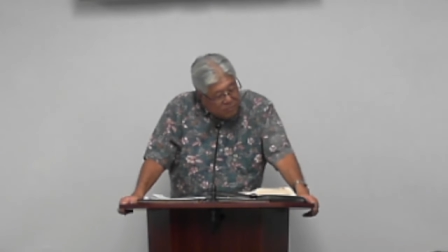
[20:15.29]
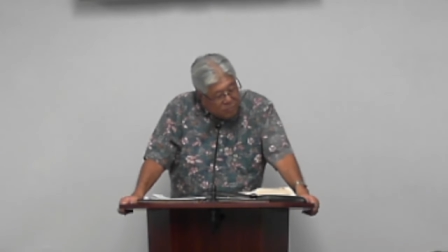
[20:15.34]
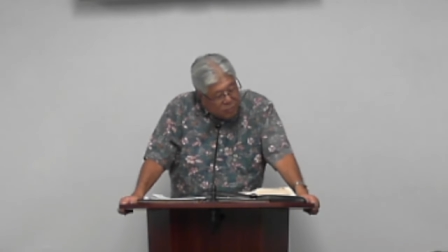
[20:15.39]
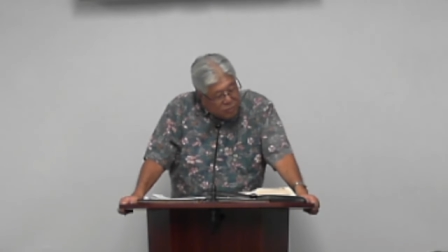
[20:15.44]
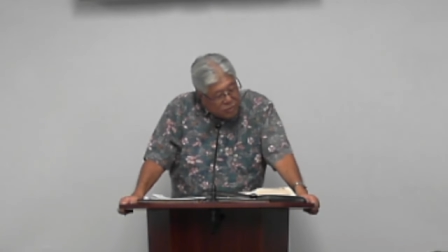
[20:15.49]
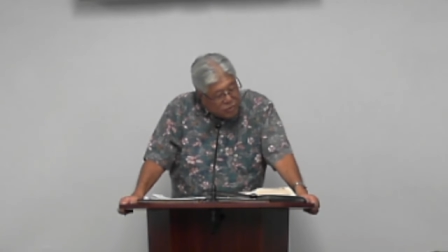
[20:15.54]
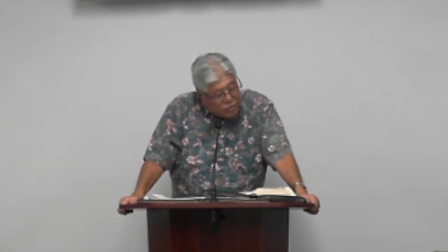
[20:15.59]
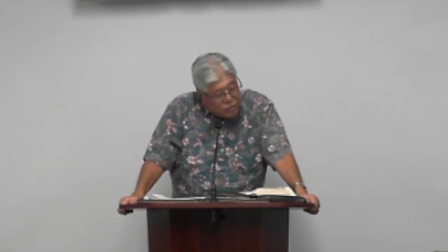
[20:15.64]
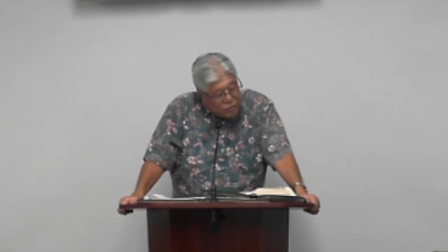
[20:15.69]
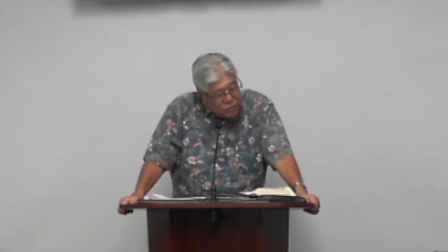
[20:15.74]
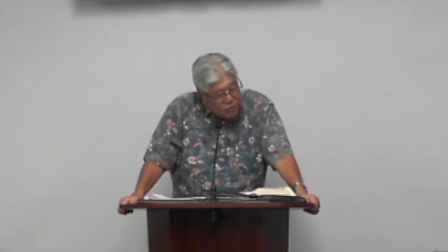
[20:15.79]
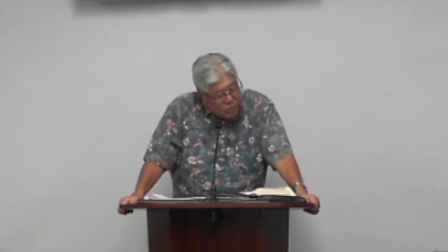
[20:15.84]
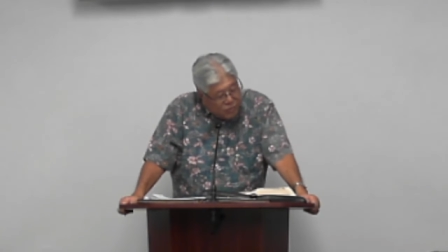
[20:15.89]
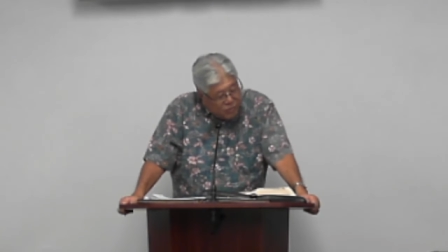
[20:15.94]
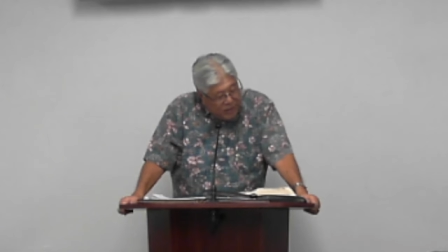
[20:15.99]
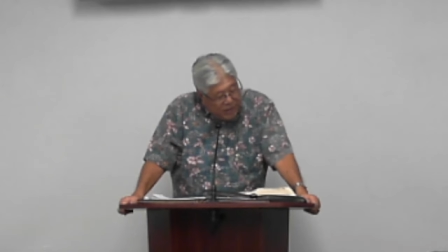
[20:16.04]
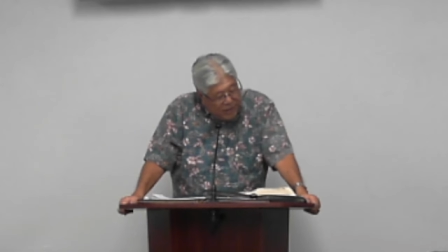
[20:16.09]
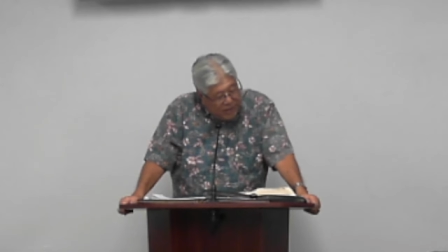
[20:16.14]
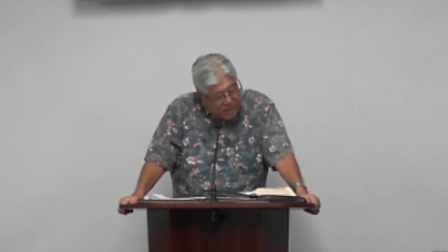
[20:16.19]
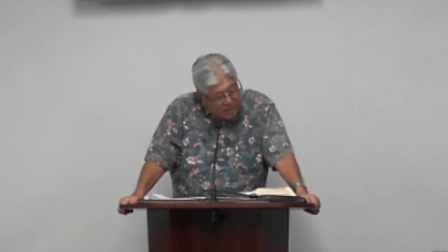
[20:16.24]
pursue
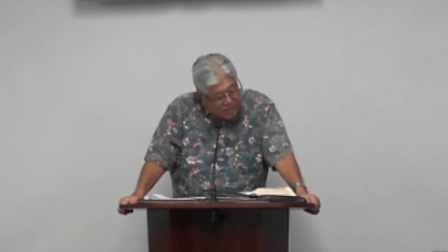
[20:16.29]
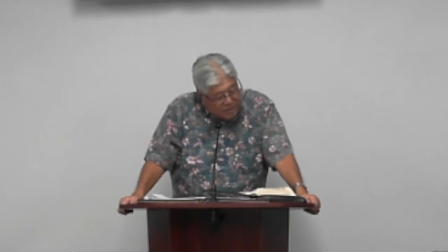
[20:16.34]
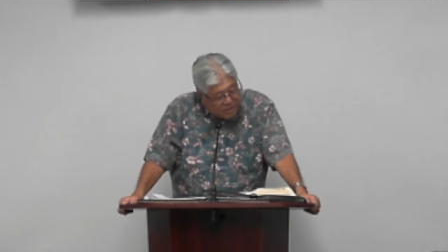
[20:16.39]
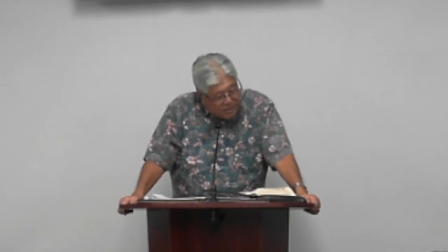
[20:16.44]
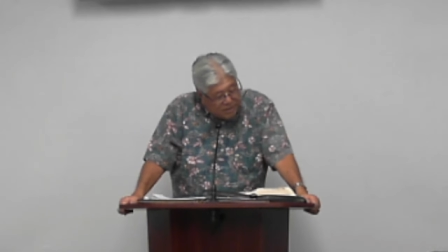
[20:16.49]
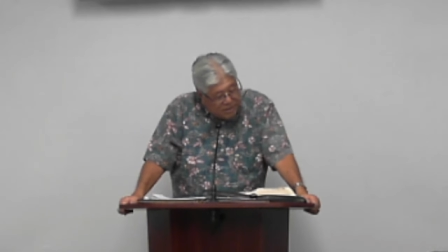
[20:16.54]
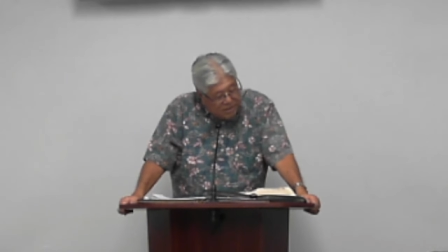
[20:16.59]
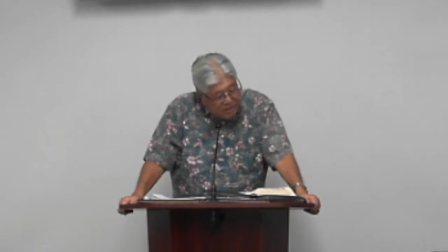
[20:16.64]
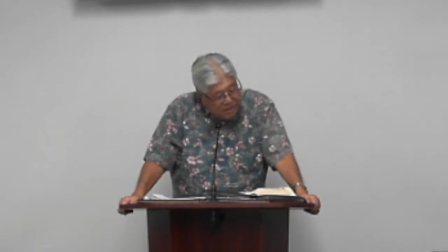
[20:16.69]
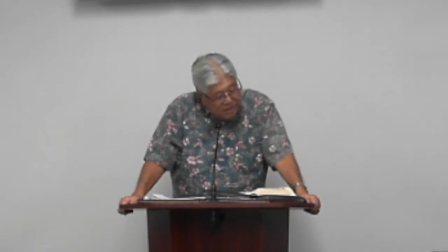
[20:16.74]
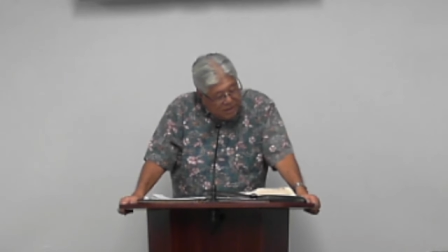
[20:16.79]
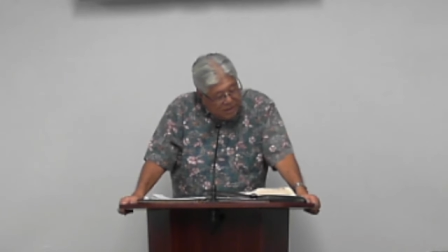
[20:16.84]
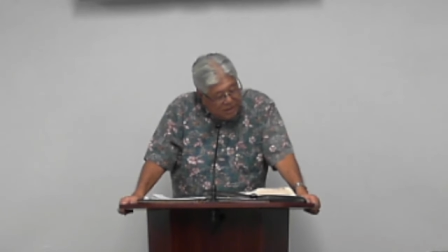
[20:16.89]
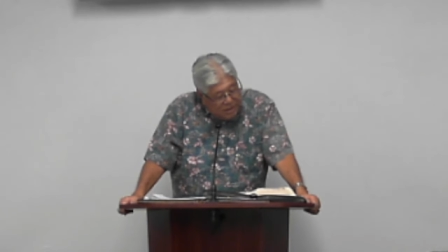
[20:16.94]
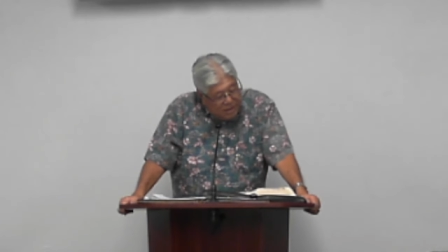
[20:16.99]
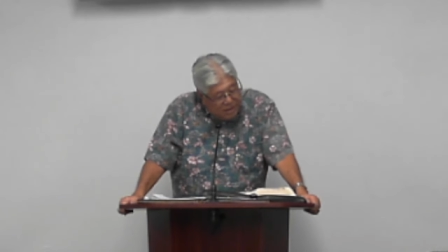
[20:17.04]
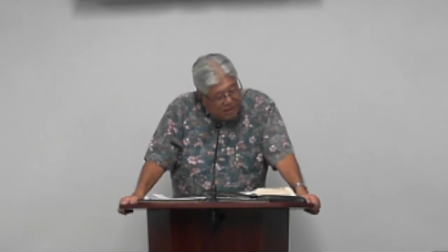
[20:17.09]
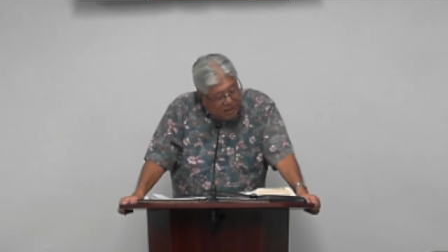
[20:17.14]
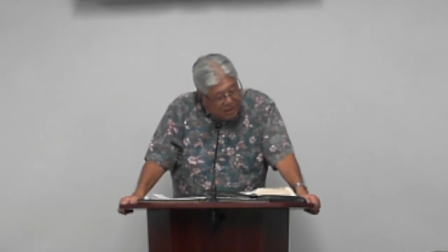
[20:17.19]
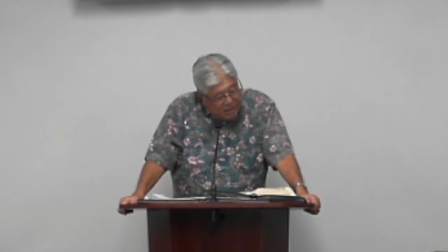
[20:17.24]
grace
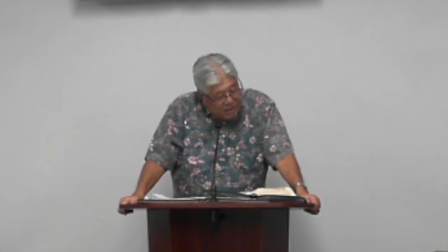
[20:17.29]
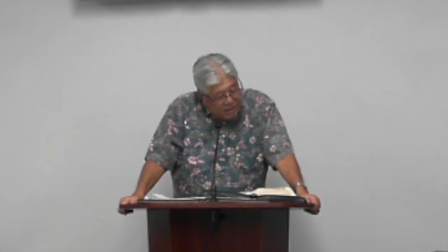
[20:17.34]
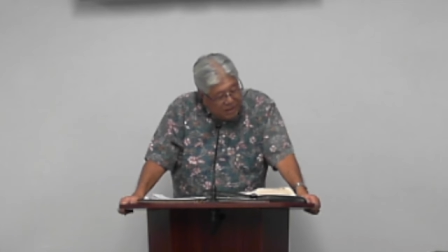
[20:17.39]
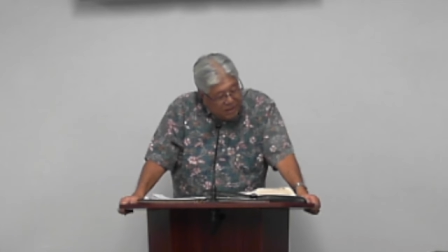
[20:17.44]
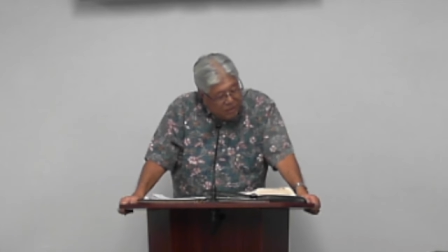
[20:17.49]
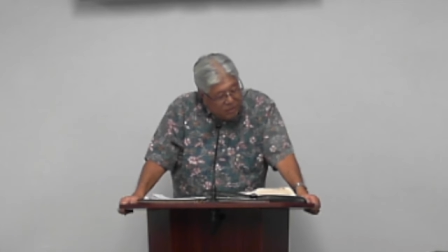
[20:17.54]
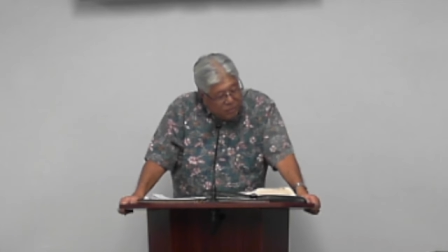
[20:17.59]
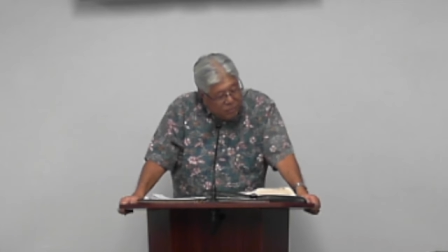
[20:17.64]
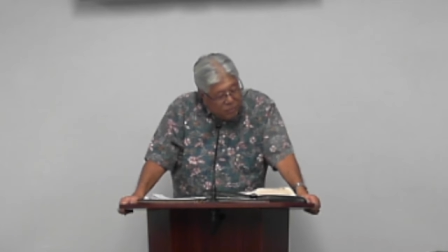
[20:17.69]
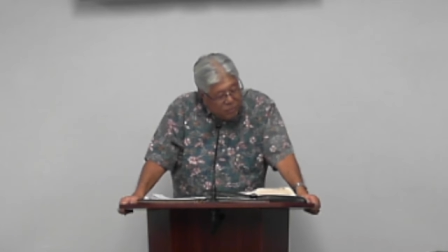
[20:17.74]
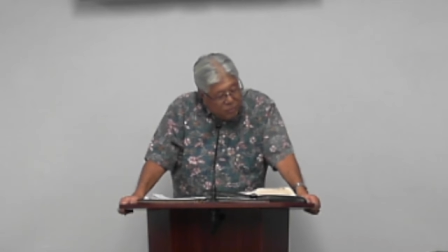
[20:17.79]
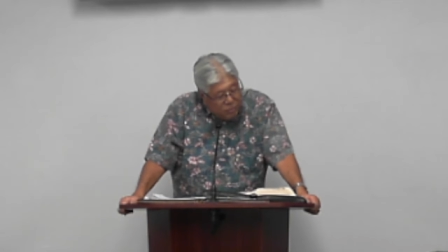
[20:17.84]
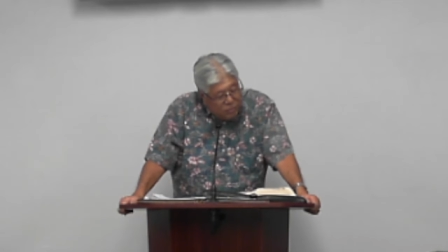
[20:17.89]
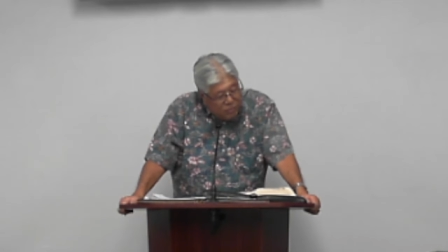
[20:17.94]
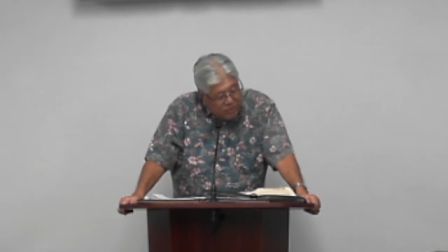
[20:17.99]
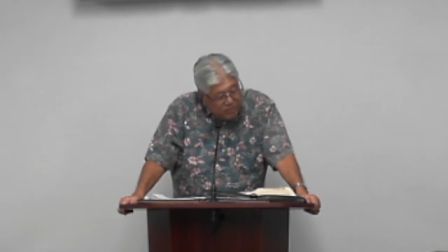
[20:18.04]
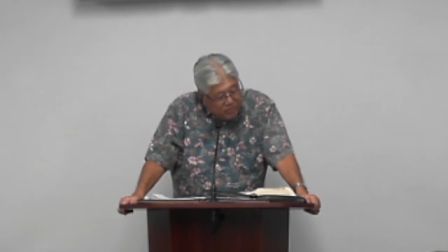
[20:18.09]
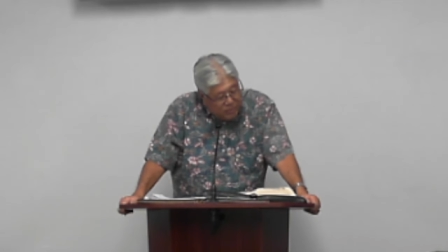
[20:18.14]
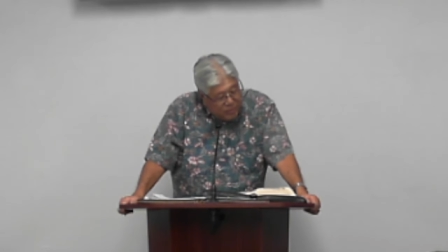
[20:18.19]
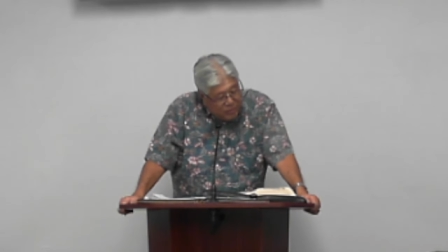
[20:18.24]
uh, that no
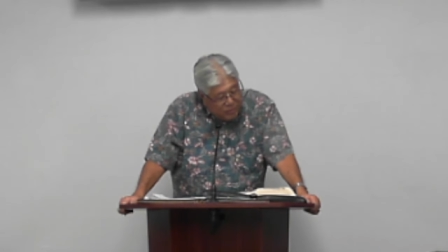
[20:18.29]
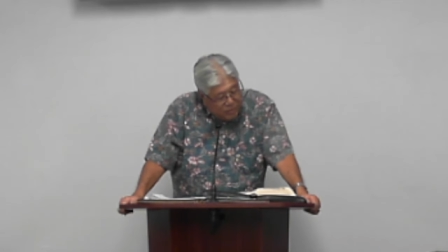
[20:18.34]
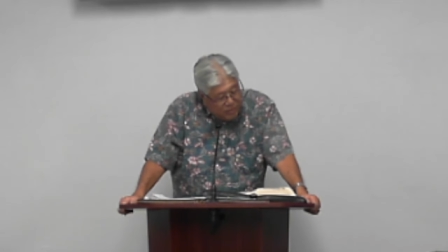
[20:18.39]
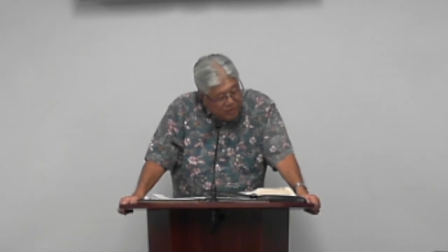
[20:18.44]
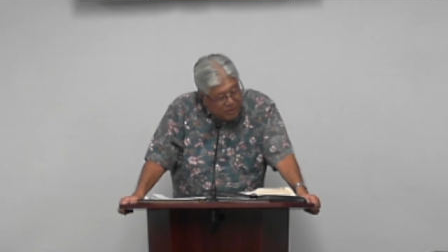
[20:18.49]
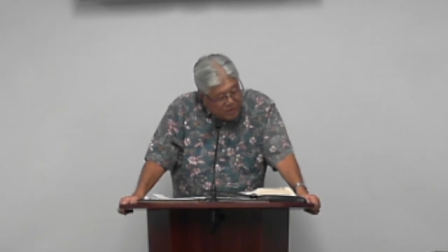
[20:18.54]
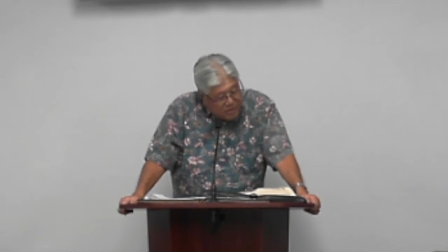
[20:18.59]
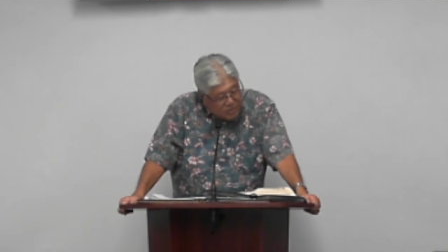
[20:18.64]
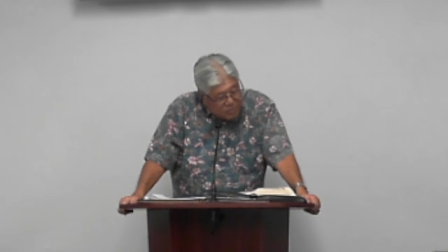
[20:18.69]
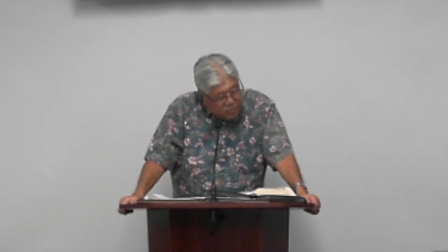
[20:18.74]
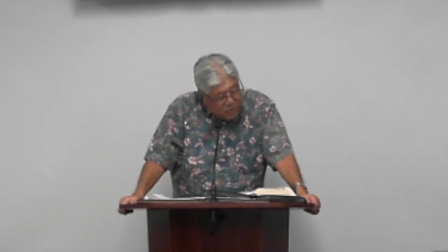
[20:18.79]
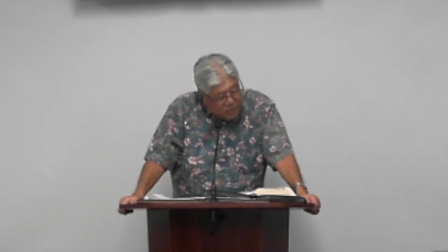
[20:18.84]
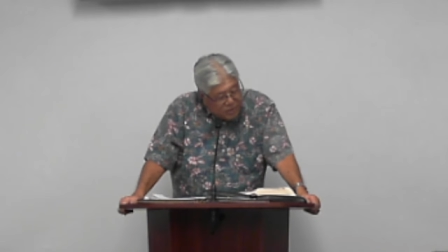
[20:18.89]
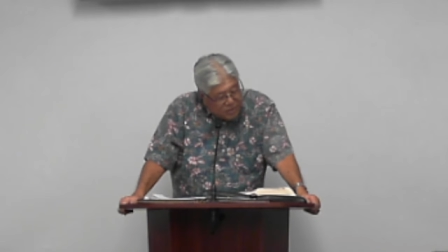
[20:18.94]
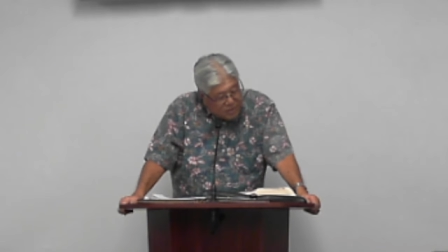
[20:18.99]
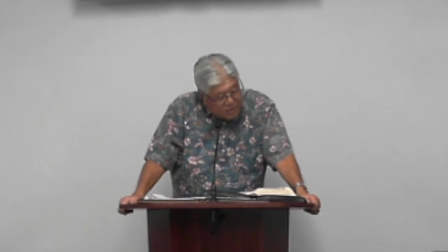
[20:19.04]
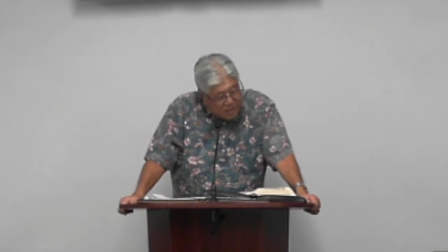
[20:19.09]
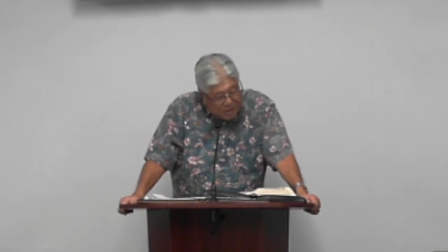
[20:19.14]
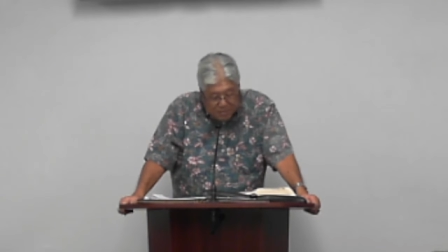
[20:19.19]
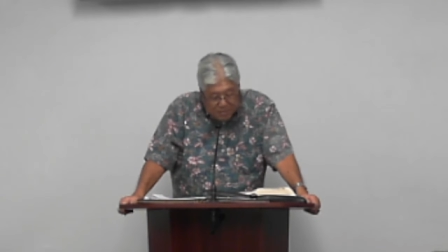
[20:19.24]
root of bitterness
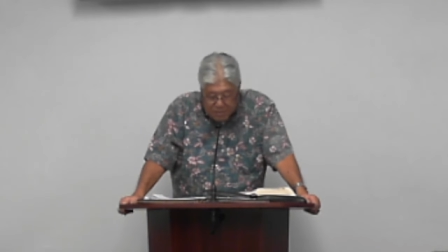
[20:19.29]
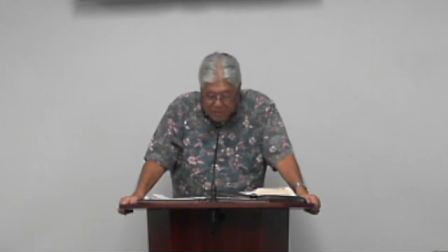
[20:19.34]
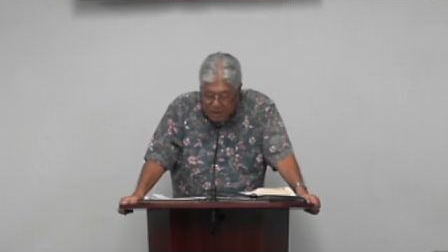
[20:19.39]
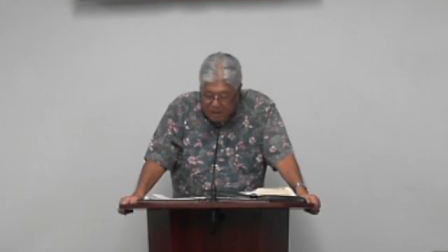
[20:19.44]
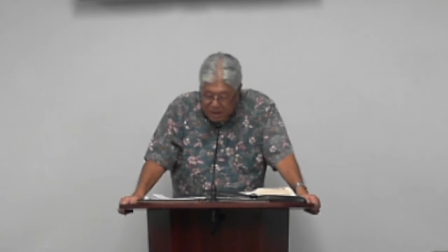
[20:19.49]
springs up.